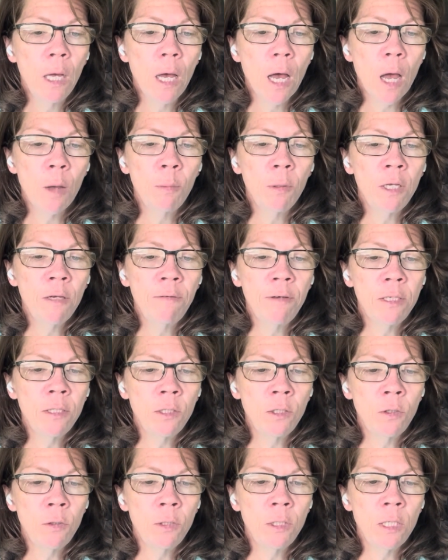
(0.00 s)
I believe
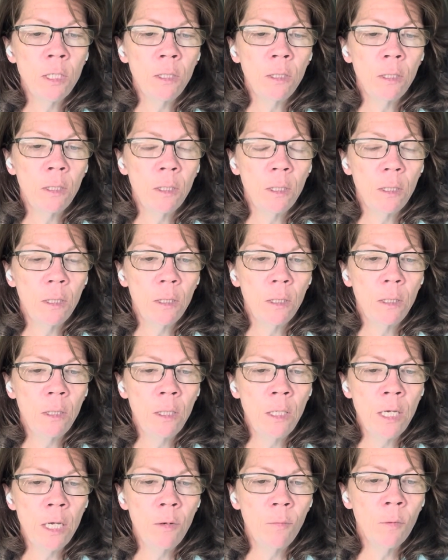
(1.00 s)
he's using
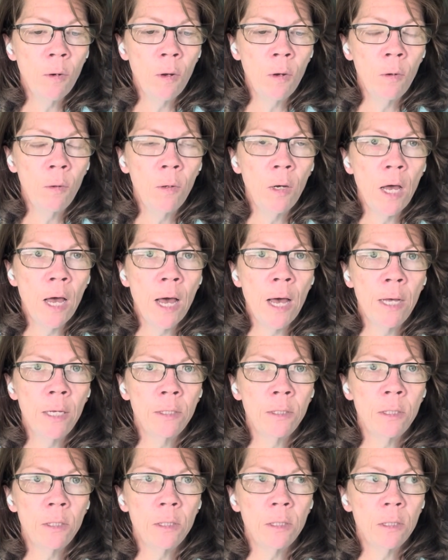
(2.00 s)
Negro
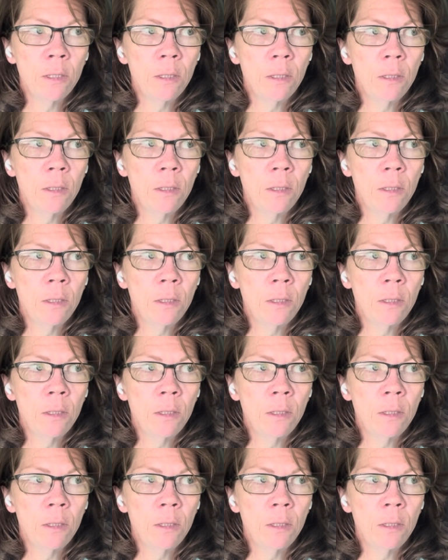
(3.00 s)
as